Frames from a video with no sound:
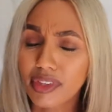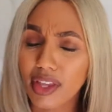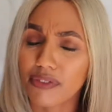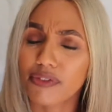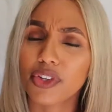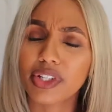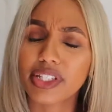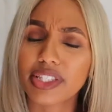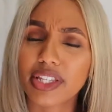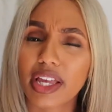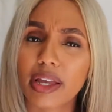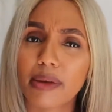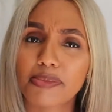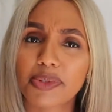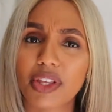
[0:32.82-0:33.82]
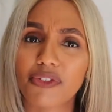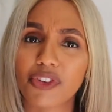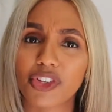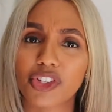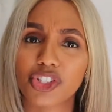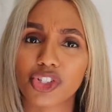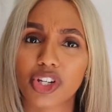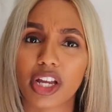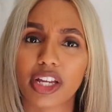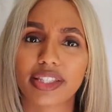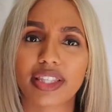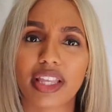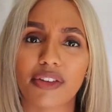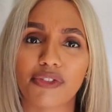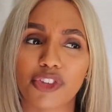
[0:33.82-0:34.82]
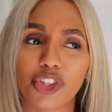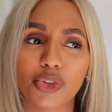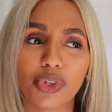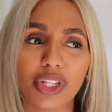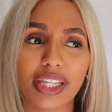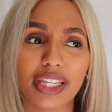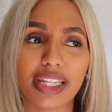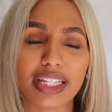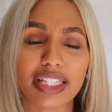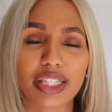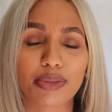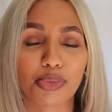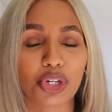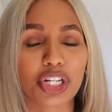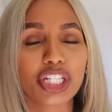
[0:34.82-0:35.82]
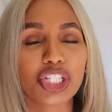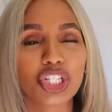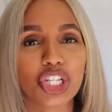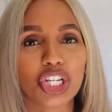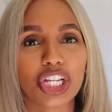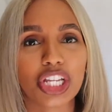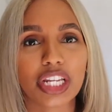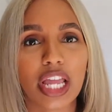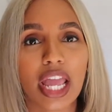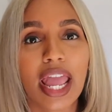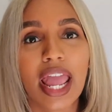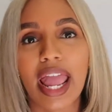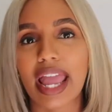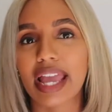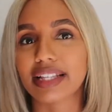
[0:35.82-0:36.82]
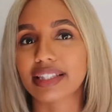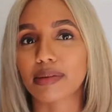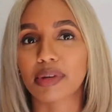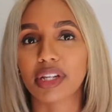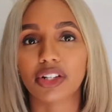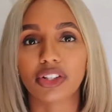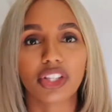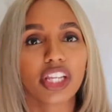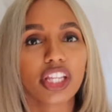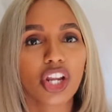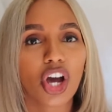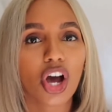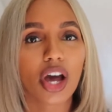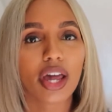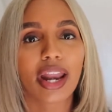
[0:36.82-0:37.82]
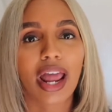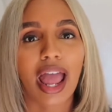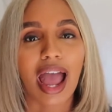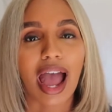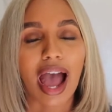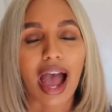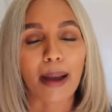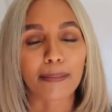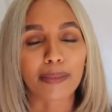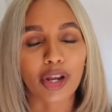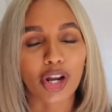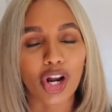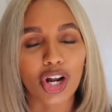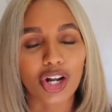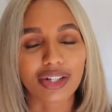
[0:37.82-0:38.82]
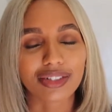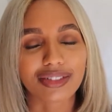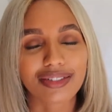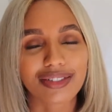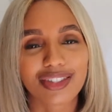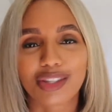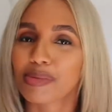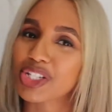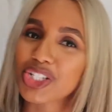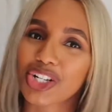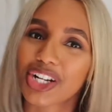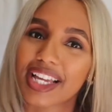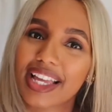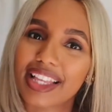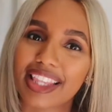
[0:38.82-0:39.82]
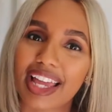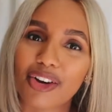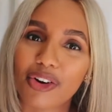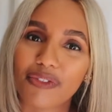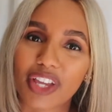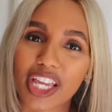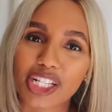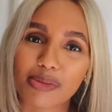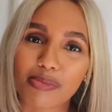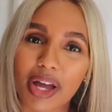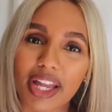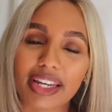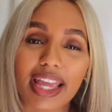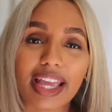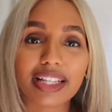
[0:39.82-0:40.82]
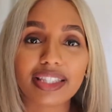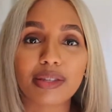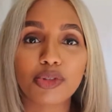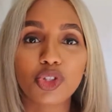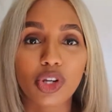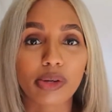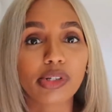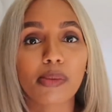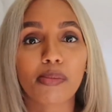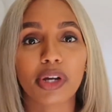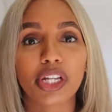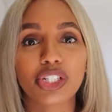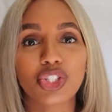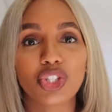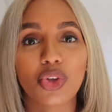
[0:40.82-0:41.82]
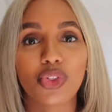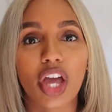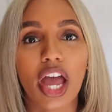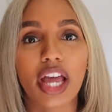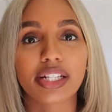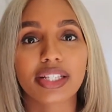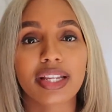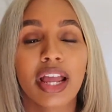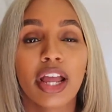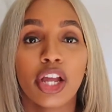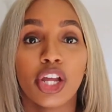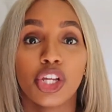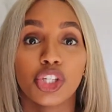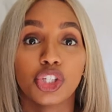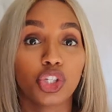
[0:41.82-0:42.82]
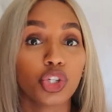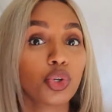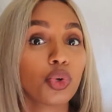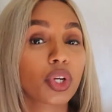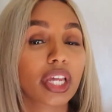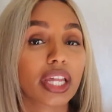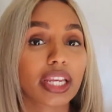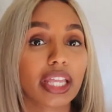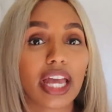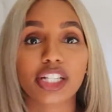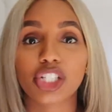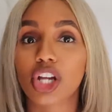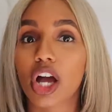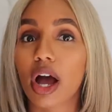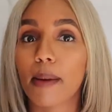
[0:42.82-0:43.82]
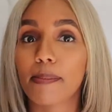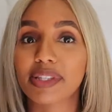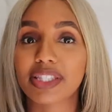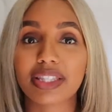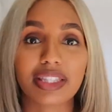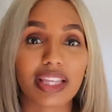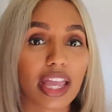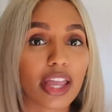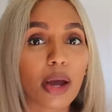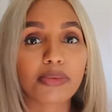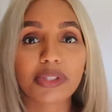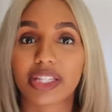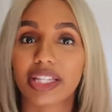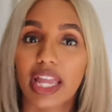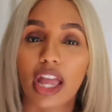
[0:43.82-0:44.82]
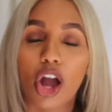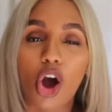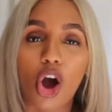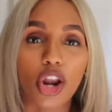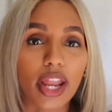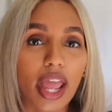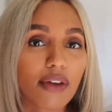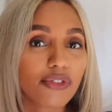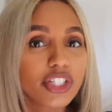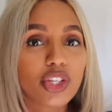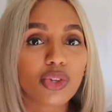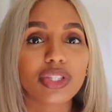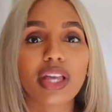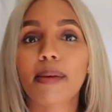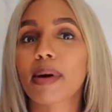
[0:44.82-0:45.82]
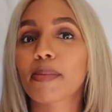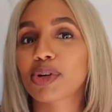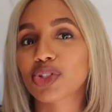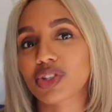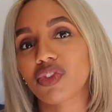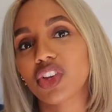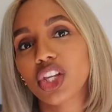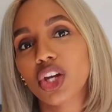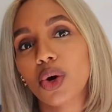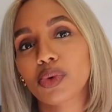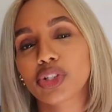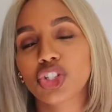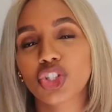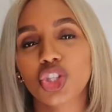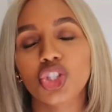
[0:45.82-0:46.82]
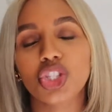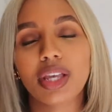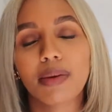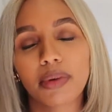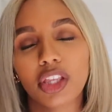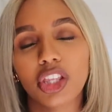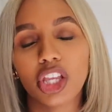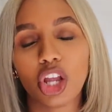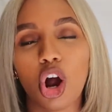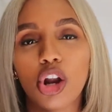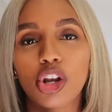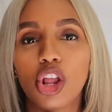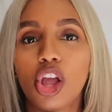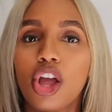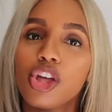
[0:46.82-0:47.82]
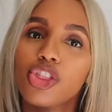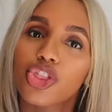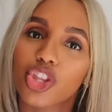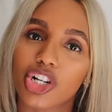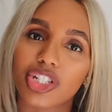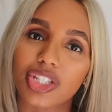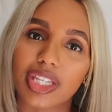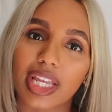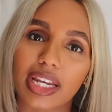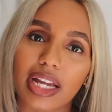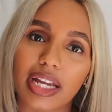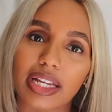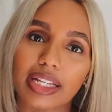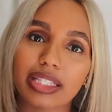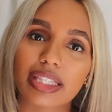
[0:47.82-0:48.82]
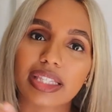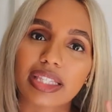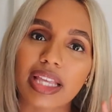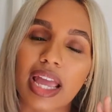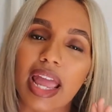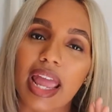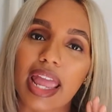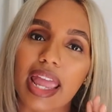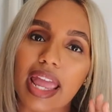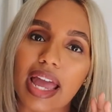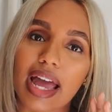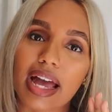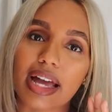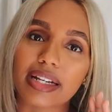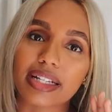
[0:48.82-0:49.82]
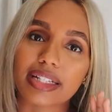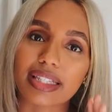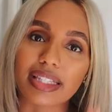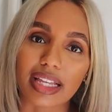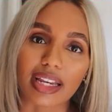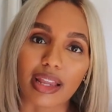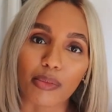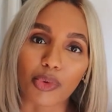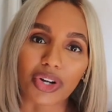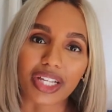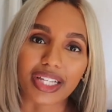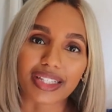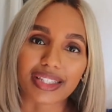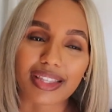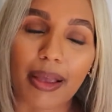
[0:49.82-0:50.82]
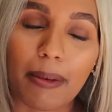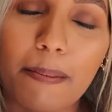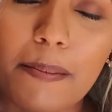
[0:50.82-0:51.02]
if you need tips, if you need tricks, if you need inspiration and somebody to lean on, I'm your girl. So be sure to hit that notification button and subscription button so that you can catch up and stay up to date on every single time I post a video, which is typically on Thursday nights and Sunday mornings.